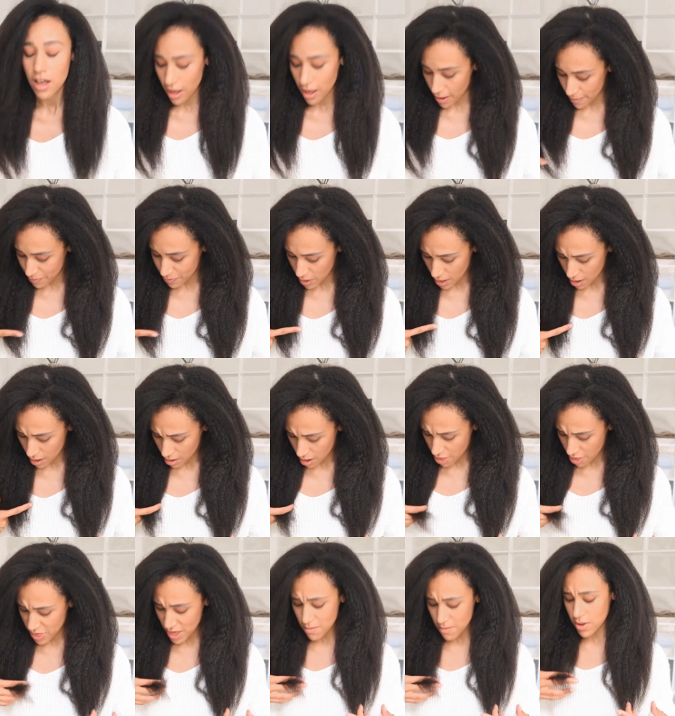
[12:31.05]
Um,
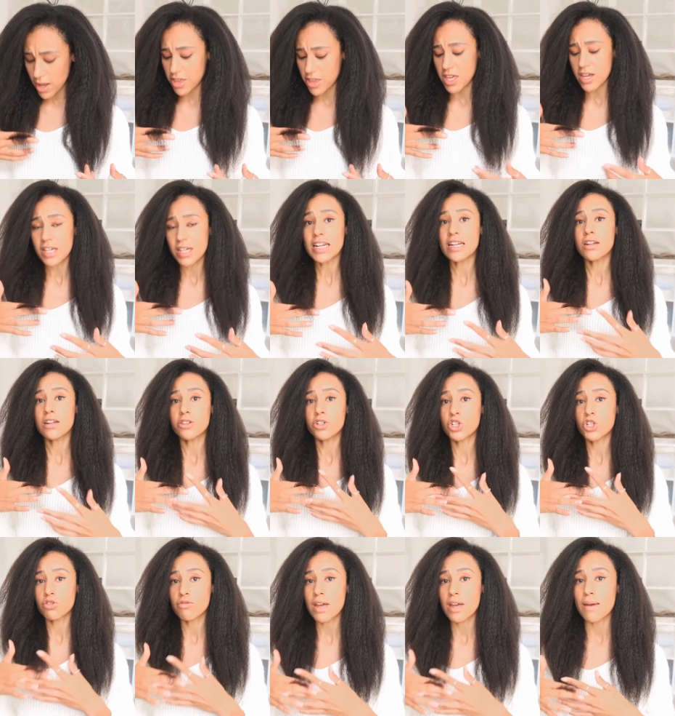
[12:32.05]
I think, I think I need another
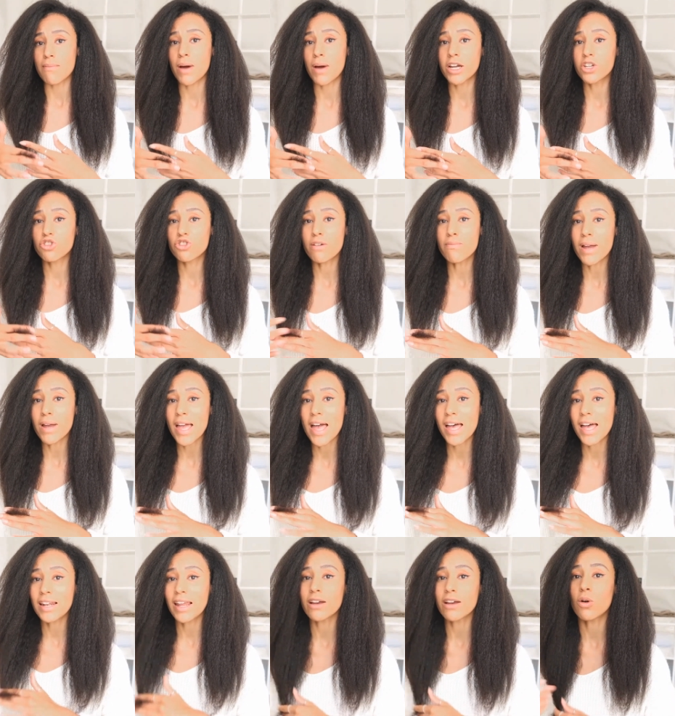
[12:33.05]
trim. I trim my
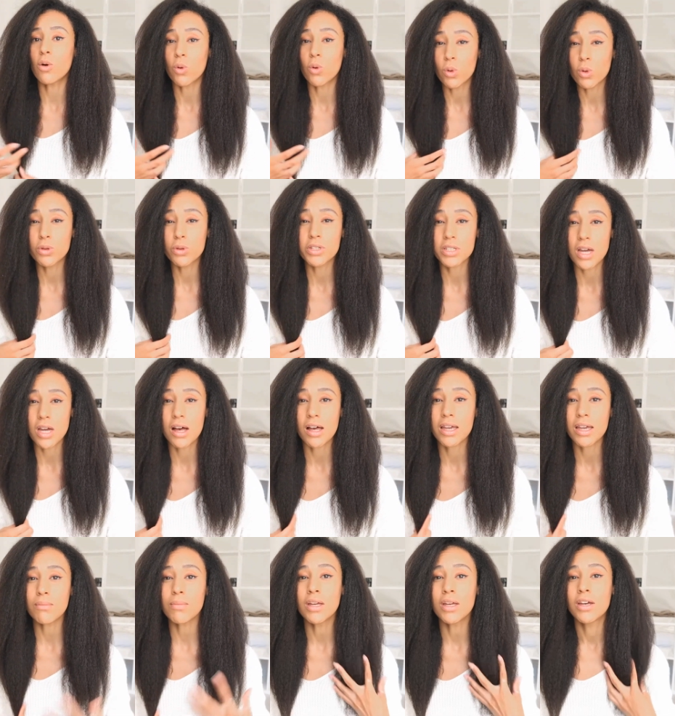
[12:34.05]
hair like all the
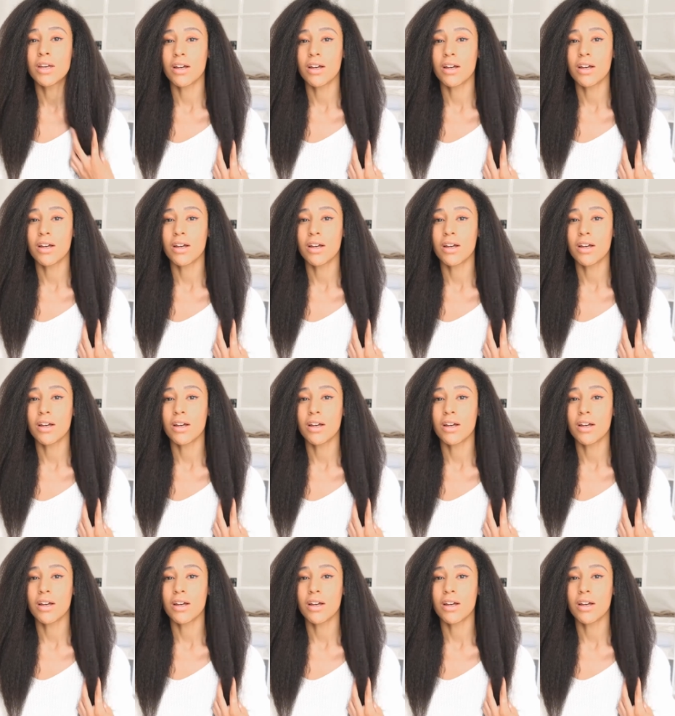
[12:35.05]
time,